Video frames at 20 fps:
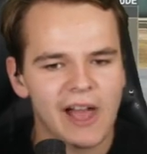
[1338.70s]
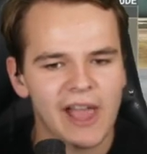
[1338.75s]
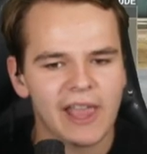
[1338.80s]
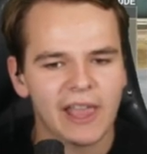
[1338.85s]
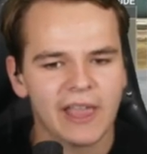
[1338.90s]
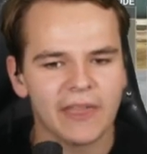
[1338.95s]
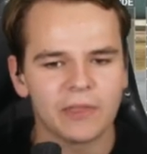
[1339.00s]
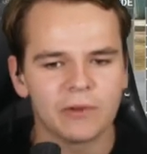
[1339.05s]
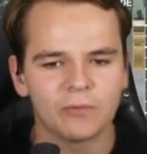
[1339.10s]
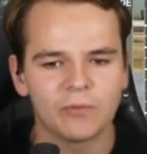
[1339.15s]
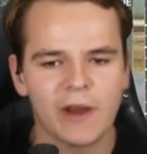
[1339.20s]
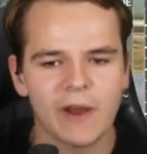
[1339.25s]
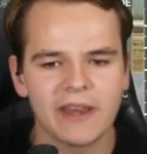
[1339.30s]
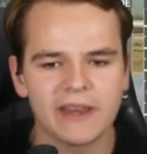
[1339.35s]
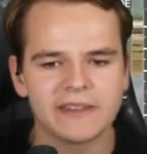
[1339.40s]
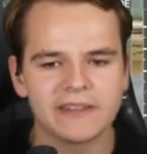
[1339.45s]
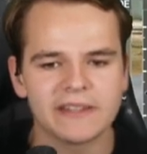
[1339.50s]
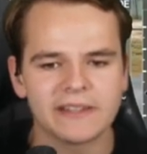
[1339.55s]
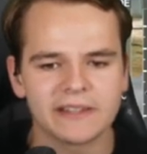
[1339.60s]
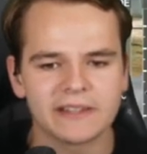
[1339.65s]
flying in the
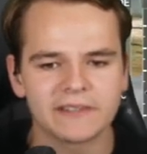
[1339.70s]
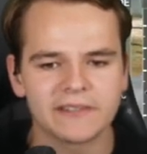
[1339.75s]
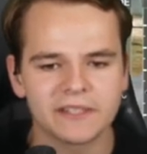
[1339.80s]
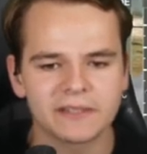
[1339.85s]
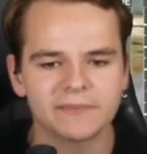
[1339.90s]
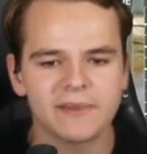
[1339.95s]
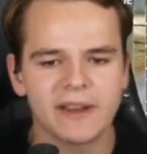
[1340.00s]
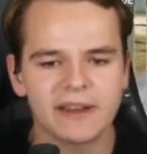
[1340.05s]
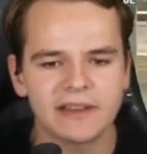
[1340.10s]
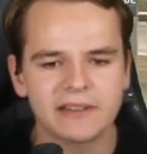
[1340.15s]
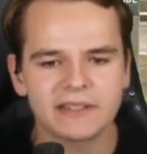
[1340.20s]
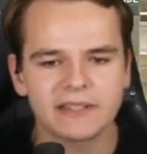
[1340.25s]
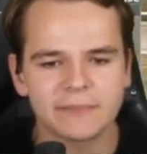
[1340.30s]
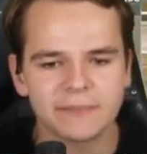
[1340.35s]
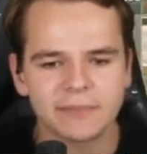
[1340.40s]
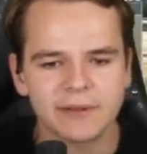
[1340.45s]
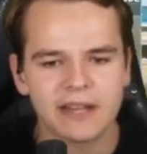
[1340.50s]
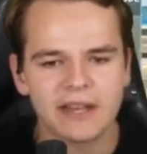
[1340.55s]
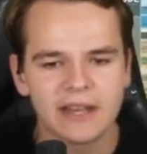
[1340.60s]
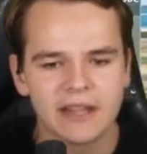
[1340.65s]
wind here. This plane
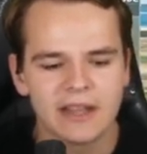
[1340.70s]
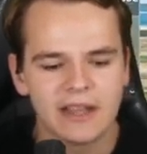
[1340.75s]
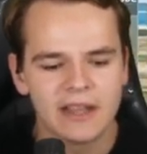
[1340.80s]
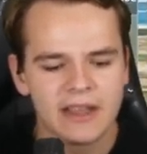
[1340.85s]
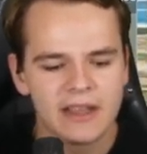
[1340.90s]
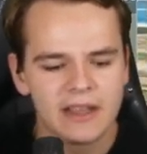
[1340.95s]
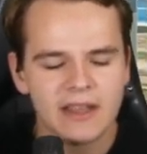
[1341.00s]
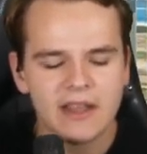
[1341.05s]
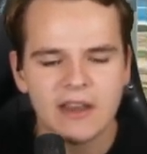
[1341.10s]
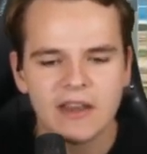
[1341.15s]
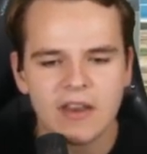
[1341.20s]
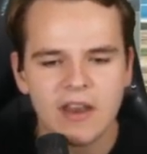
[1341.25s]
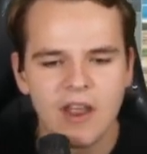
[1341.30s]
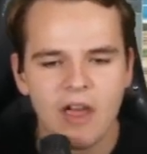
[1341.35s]
looks a bit, you